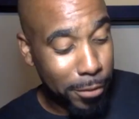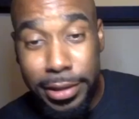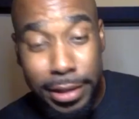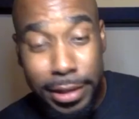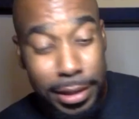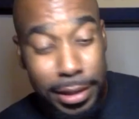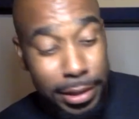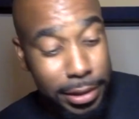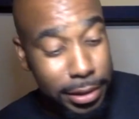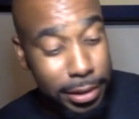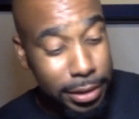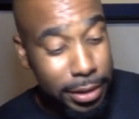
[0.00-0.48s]

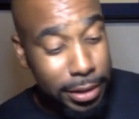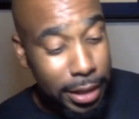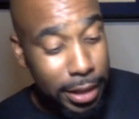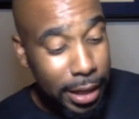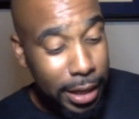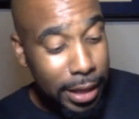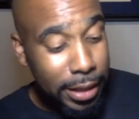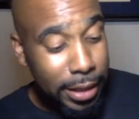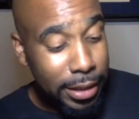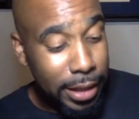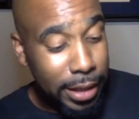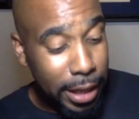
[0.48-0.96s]
Listen,
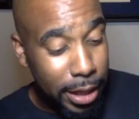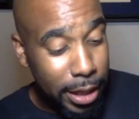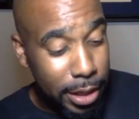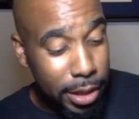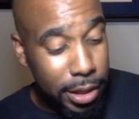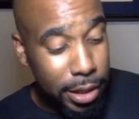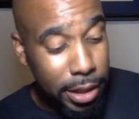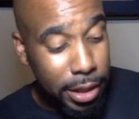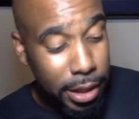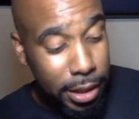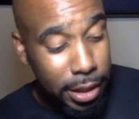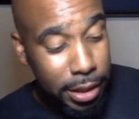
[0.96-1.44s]
they
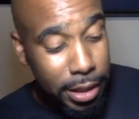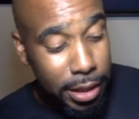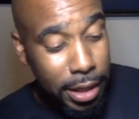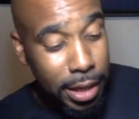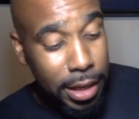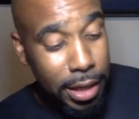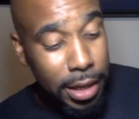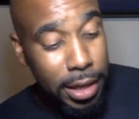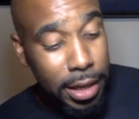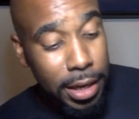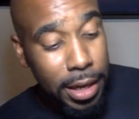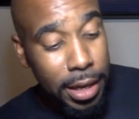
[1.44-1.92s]
said
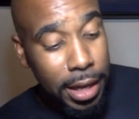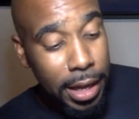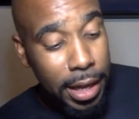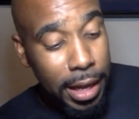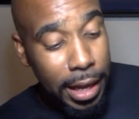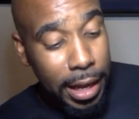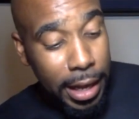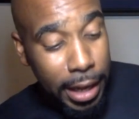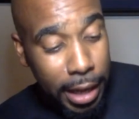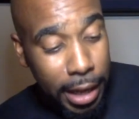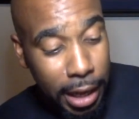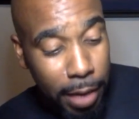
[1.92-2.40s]
that
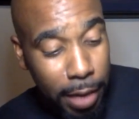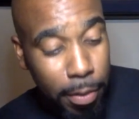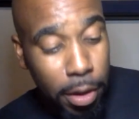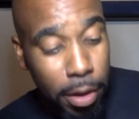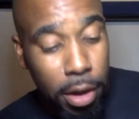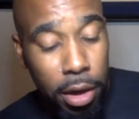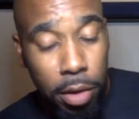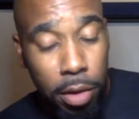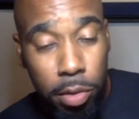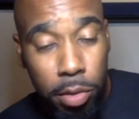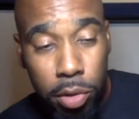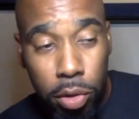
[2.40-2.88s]
he came
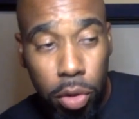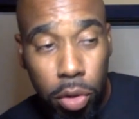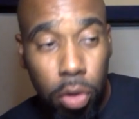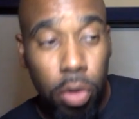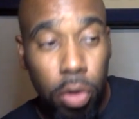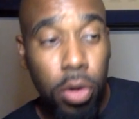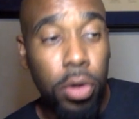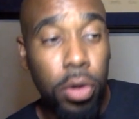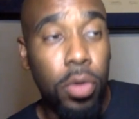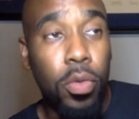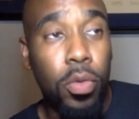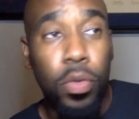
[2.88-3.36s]
out. He was on the
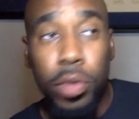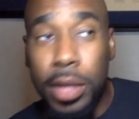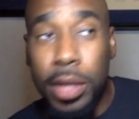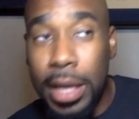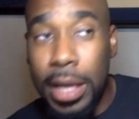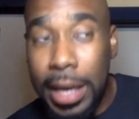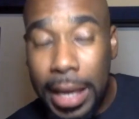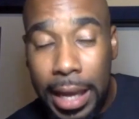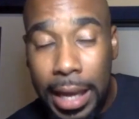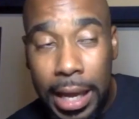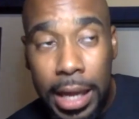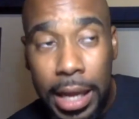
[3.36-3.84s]
article
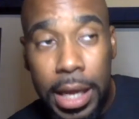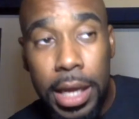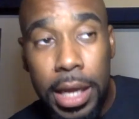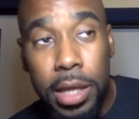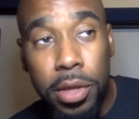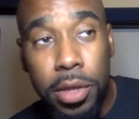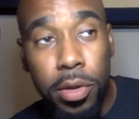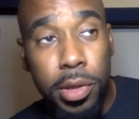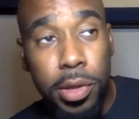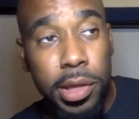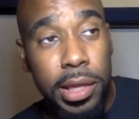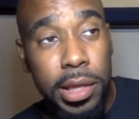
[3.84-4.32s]
that
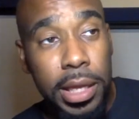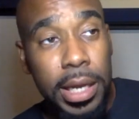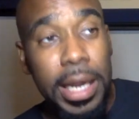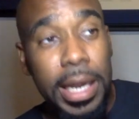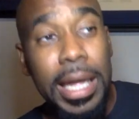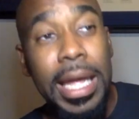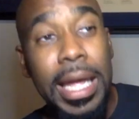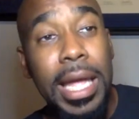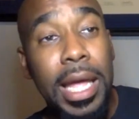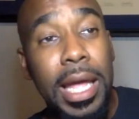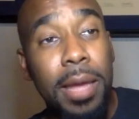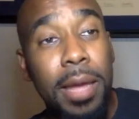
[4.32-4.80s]
they're
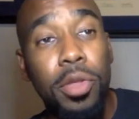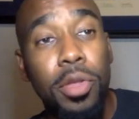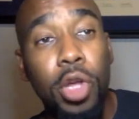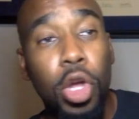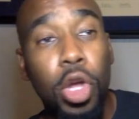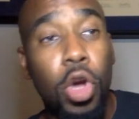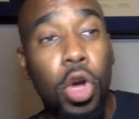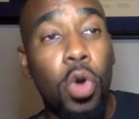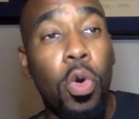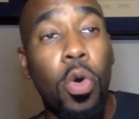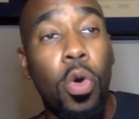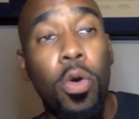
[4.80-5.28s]
sending him to
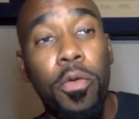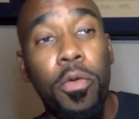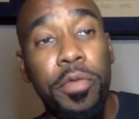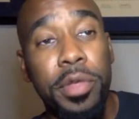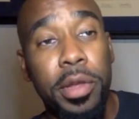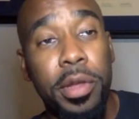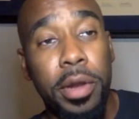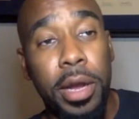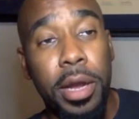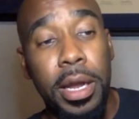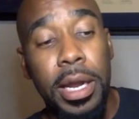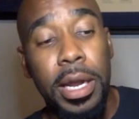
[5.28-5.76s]
go over
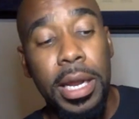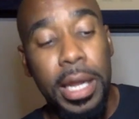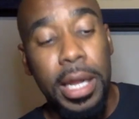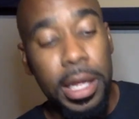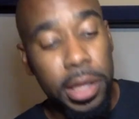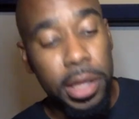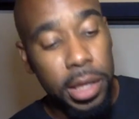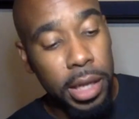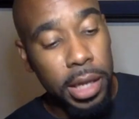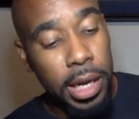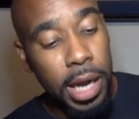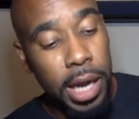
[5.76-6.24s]
there again. And
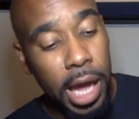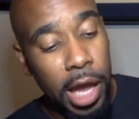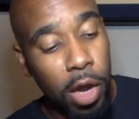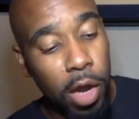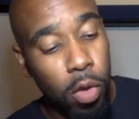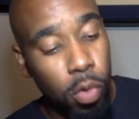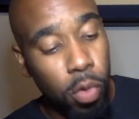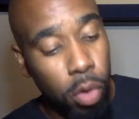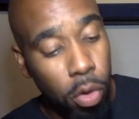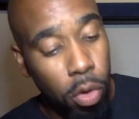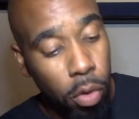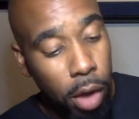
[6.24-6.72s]
he said, and I
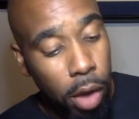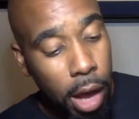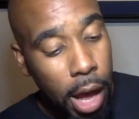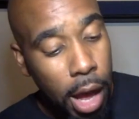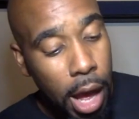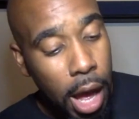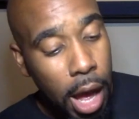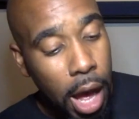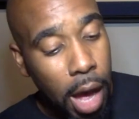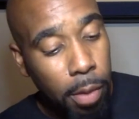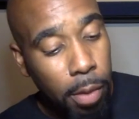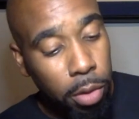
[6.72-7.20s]
quote,
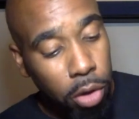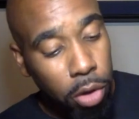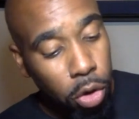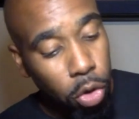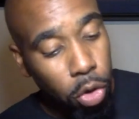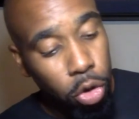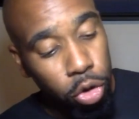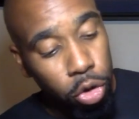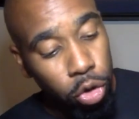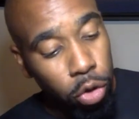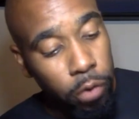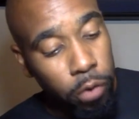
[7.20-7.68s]
"I'm
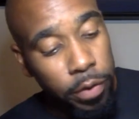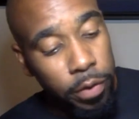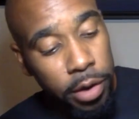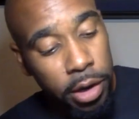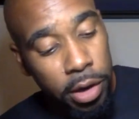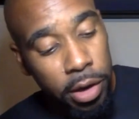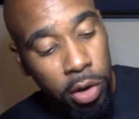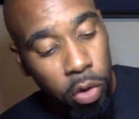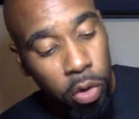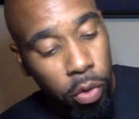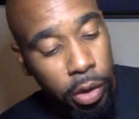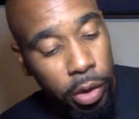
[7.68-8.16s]
going over
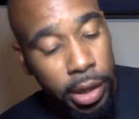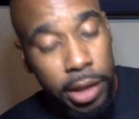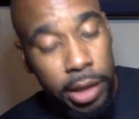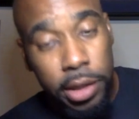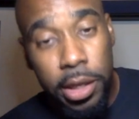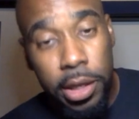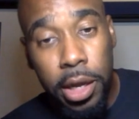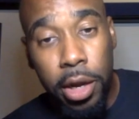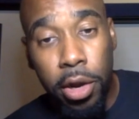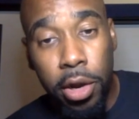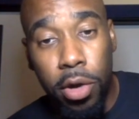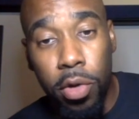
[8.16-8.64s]
there to go
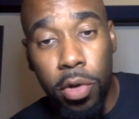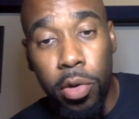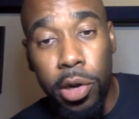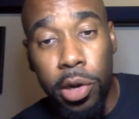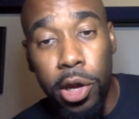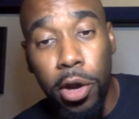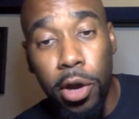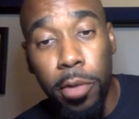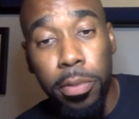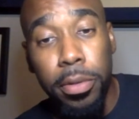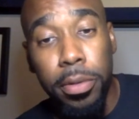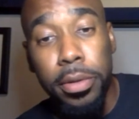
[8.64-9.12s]
get that girl
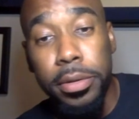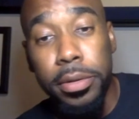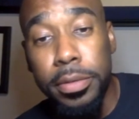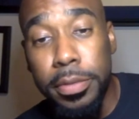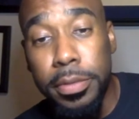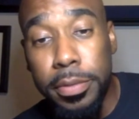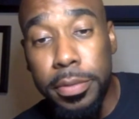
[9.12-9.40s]
and help her."